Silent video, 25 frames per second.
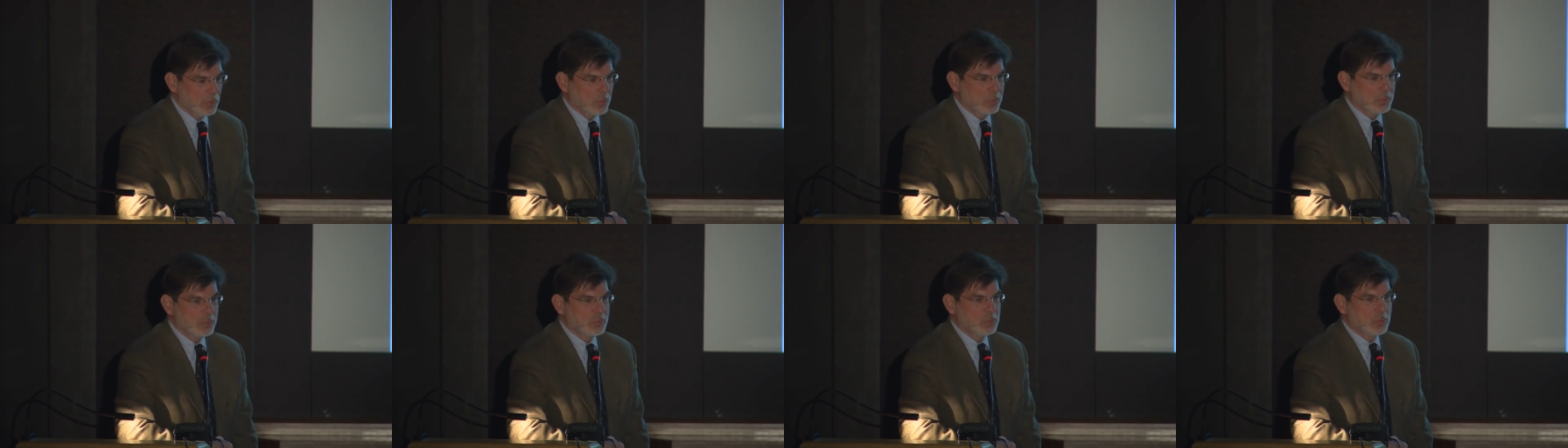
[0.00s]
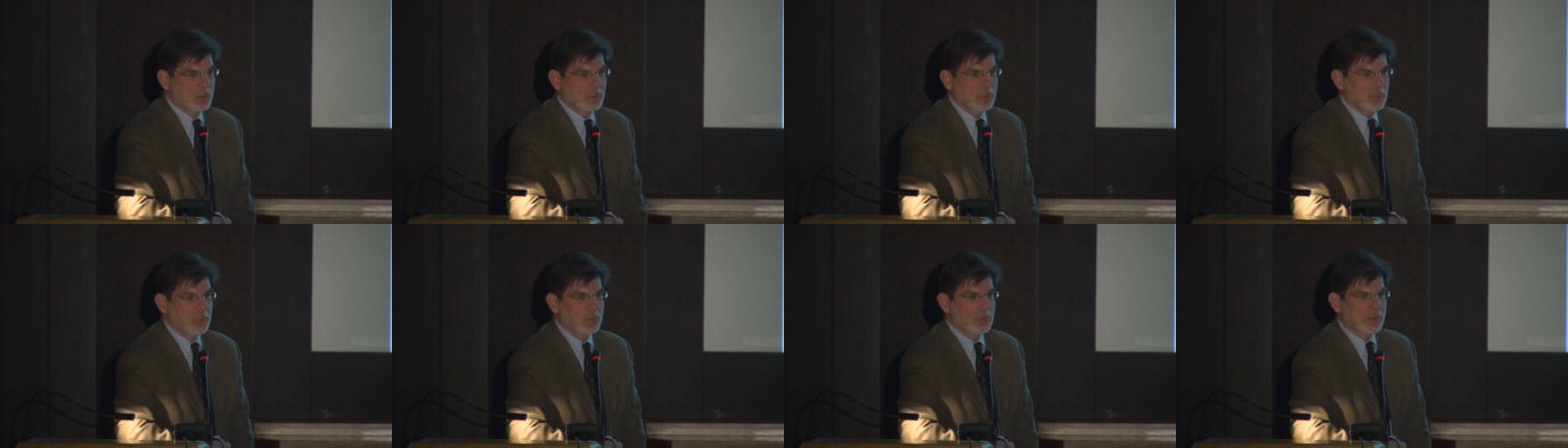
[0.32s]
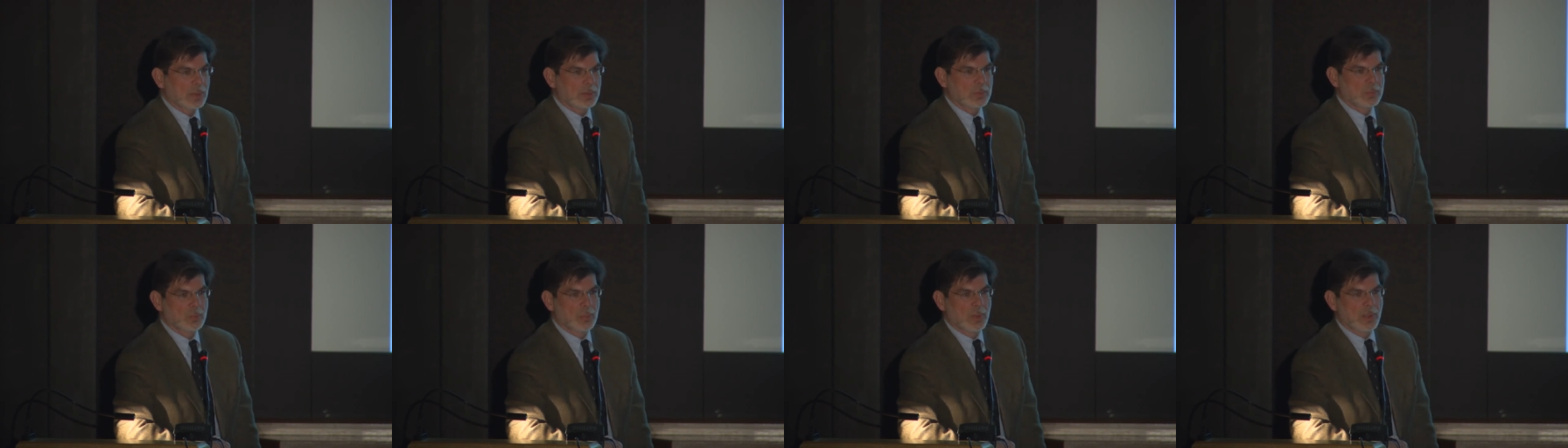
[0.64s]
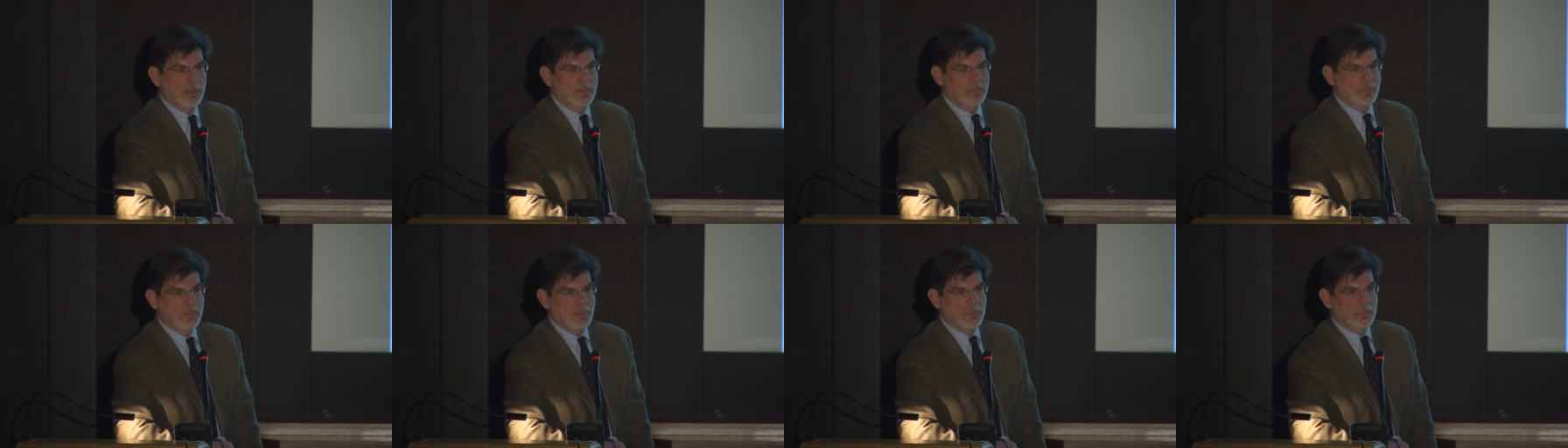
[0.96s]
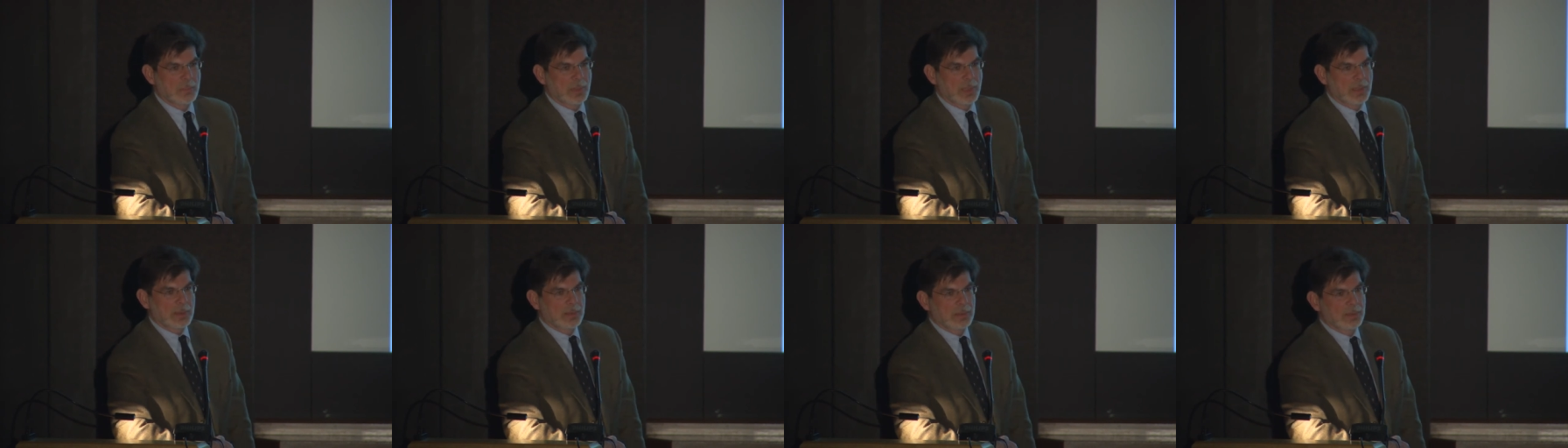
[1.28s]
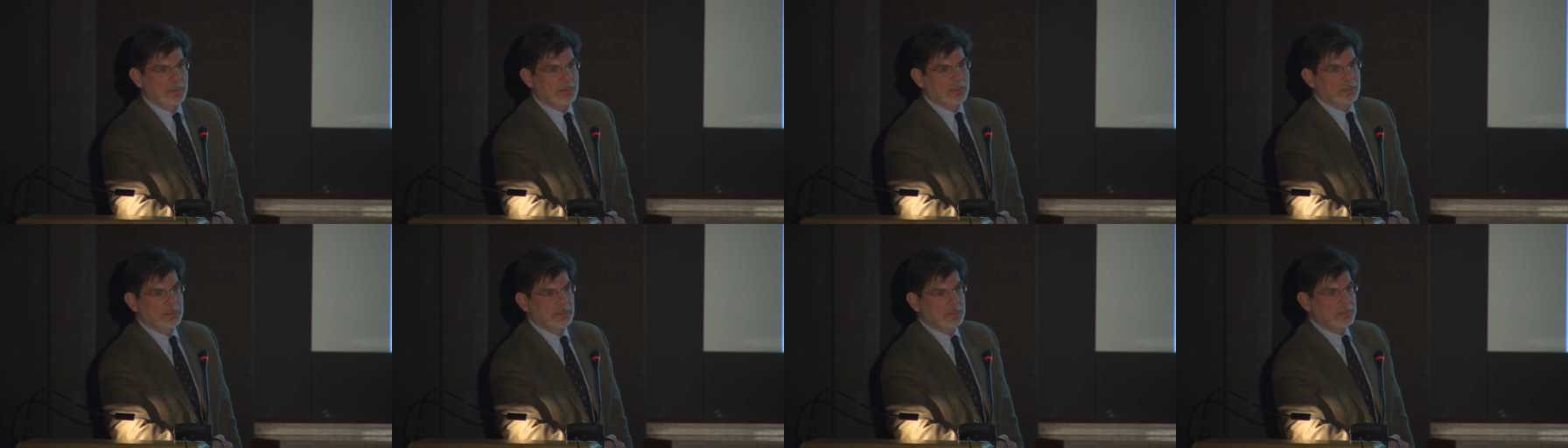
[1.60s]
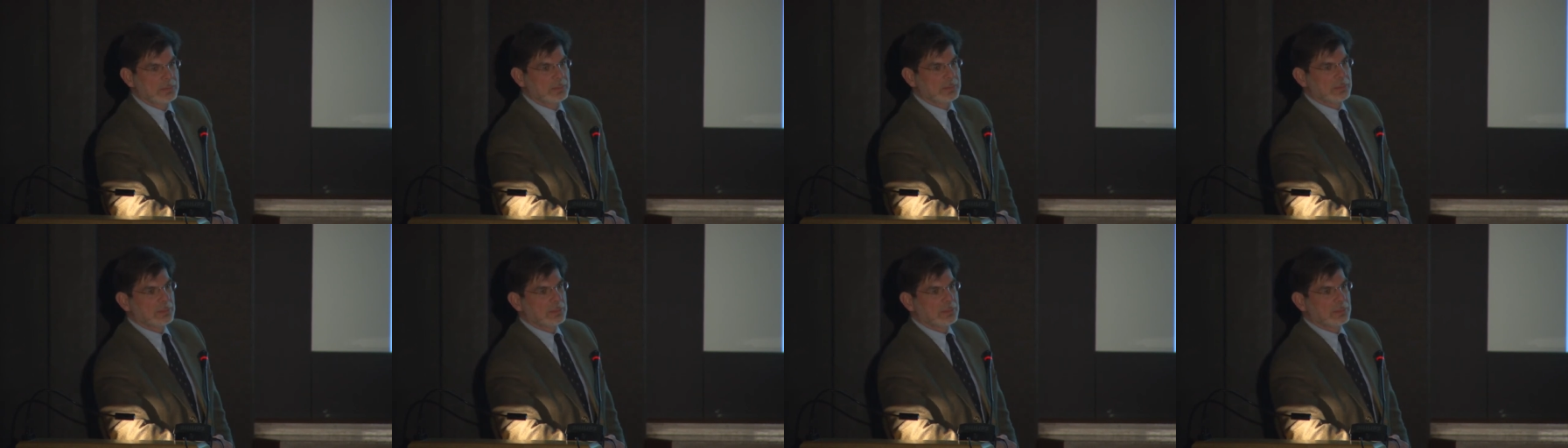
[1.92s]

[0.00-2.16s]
Now, if we look at where is the money,